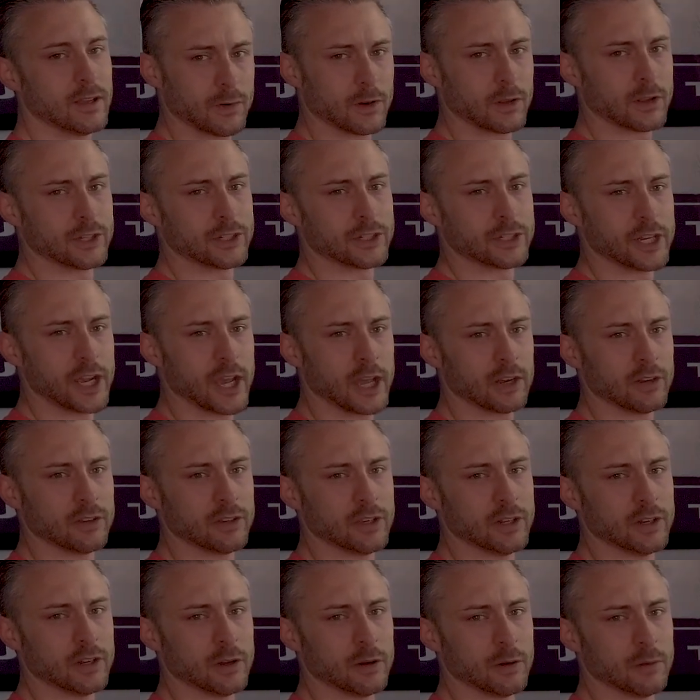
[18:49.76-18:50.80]
for the channel,
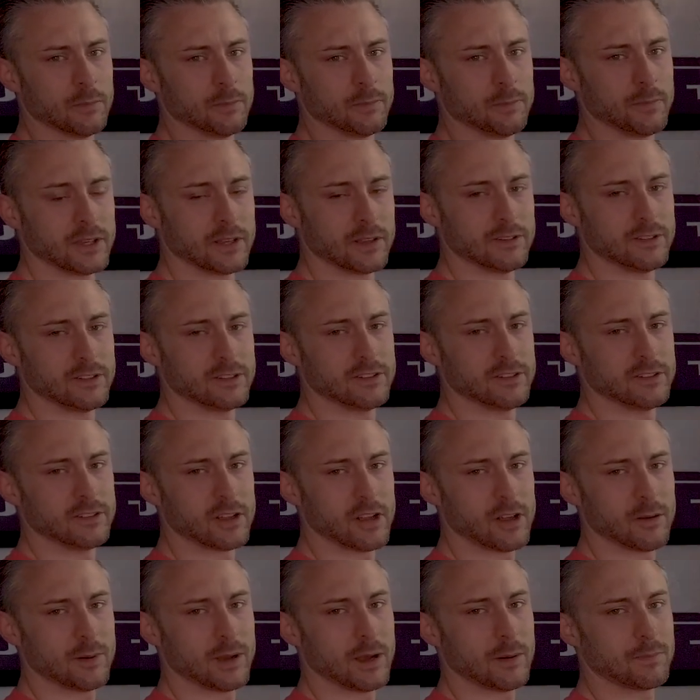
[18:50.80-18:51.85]
you know, because this is
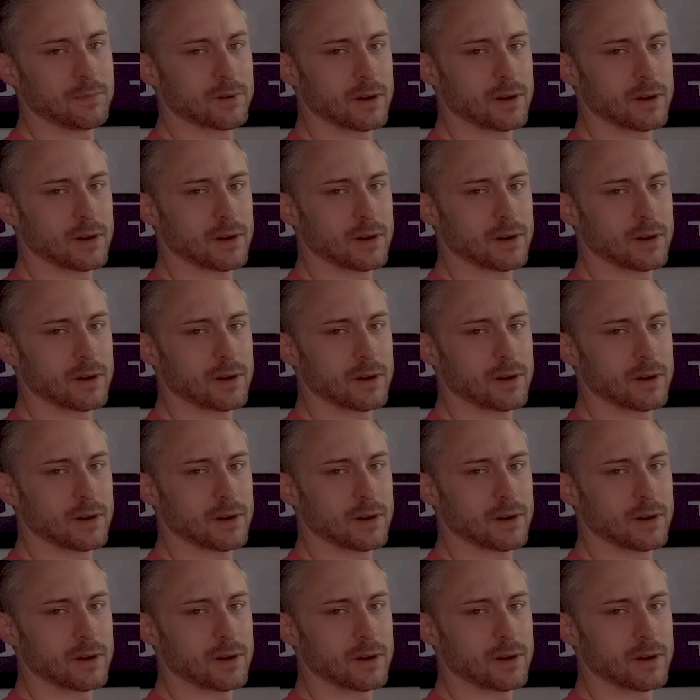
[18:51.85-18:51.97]
all about